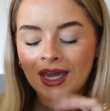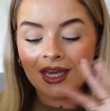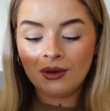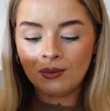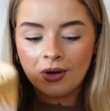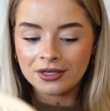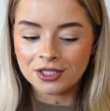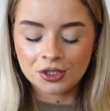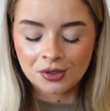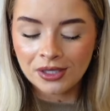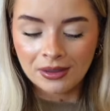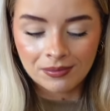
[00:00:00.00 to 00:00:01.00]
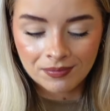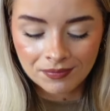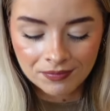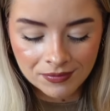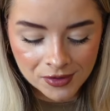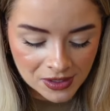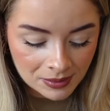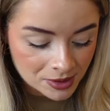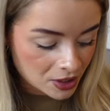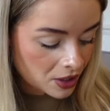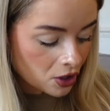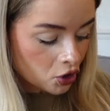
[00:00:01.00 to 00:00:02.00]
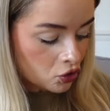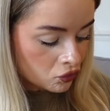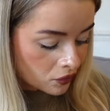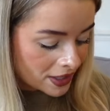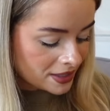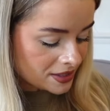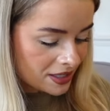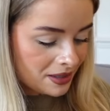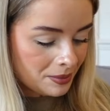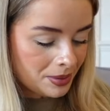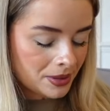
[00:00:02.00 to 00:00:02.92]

It worked a treat. So that was a great tip.